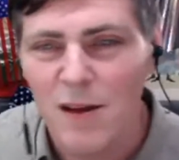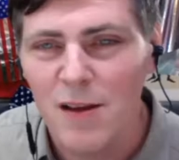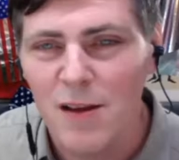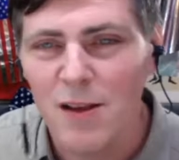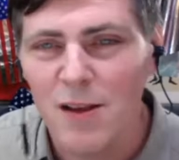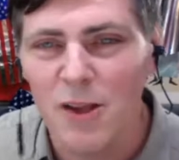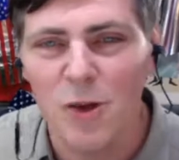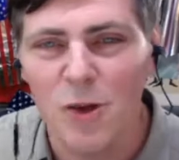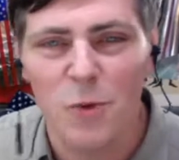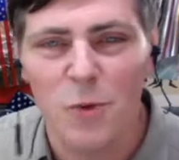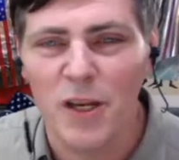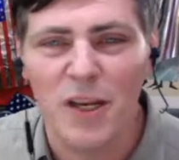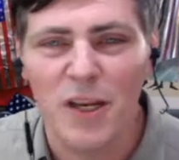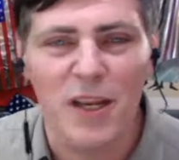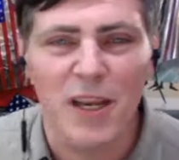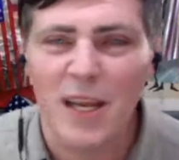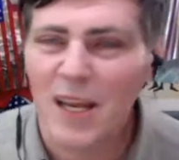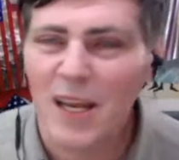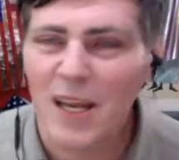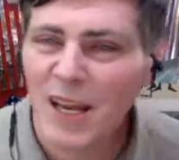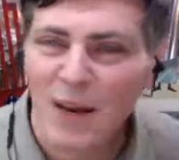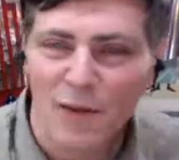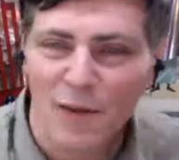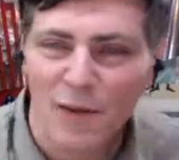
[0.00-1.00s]
You wouldn't
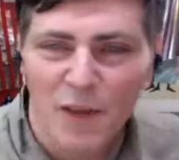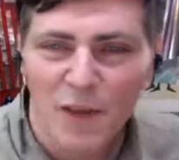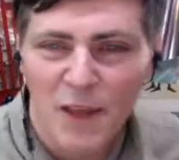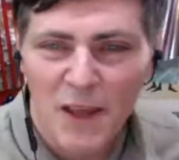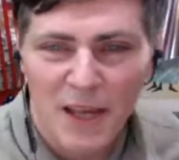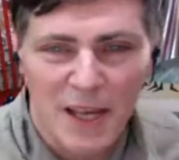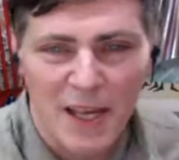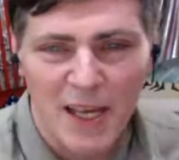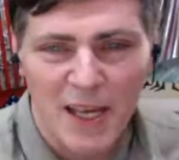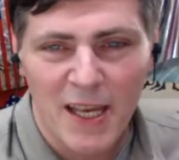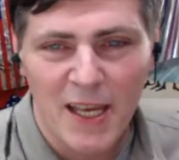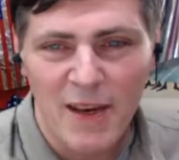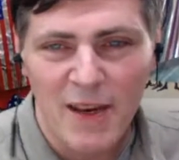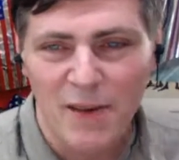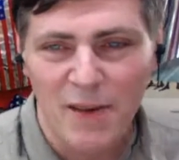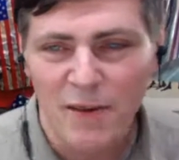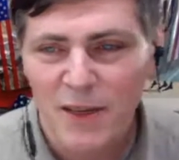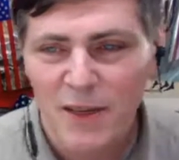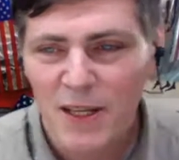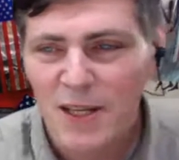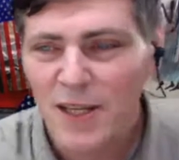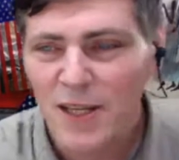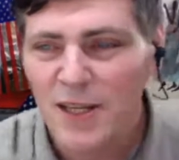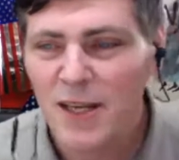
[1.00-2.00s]
need everything I have.
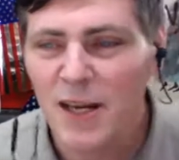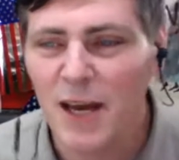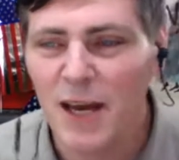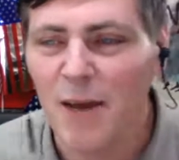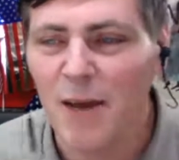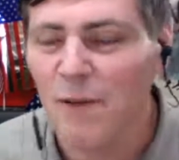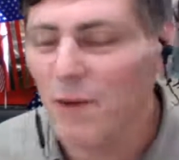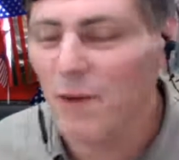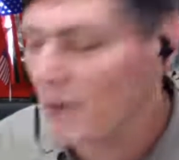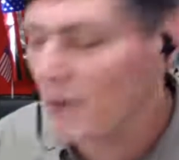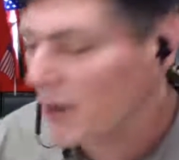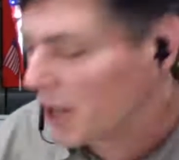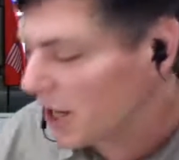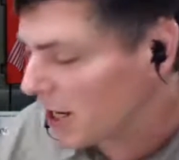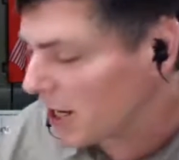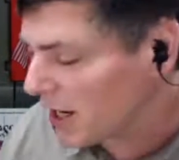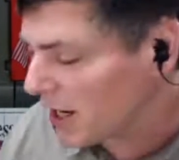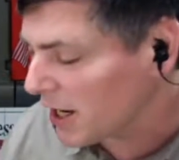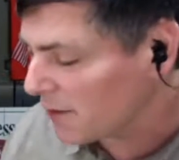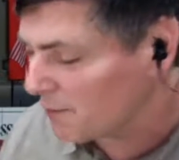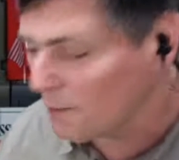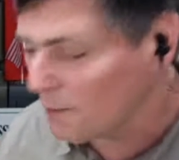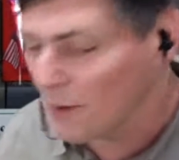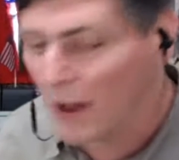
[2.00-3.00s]
I have a very
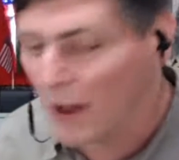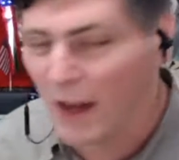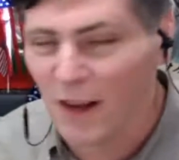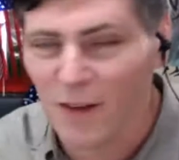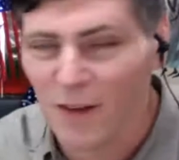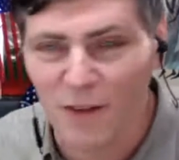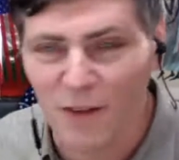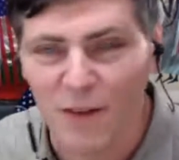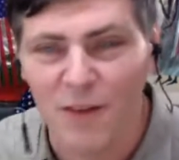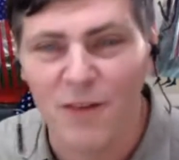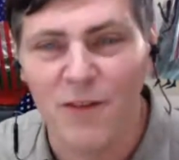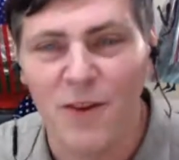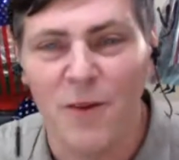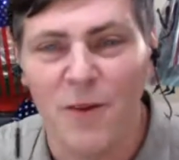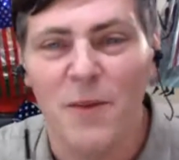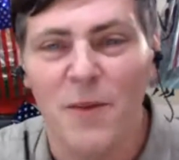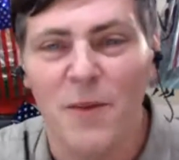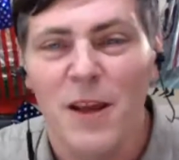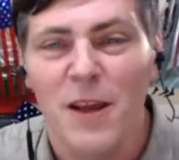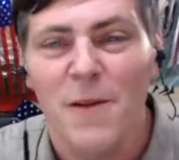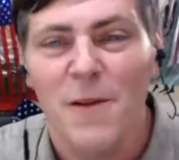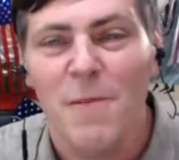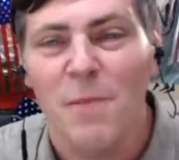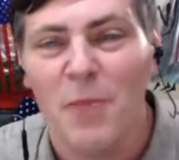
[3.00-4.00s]
complex system
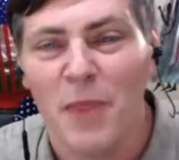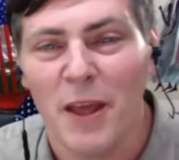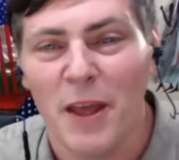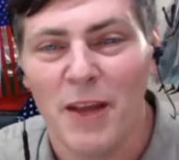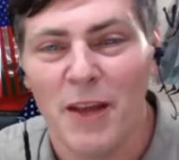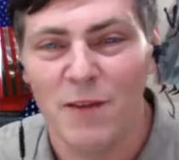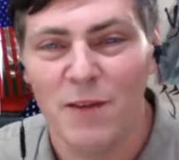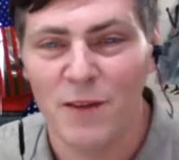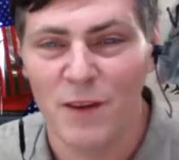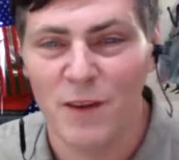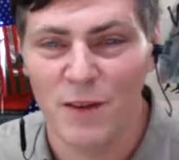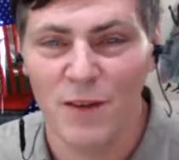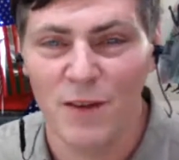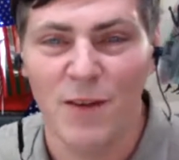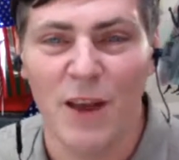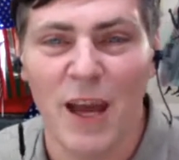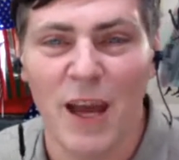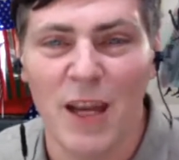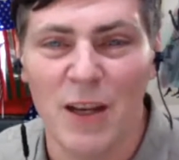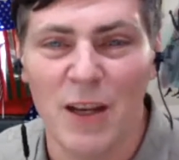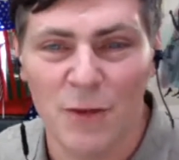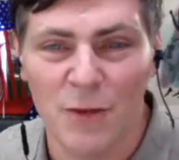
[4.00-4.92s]
that's designed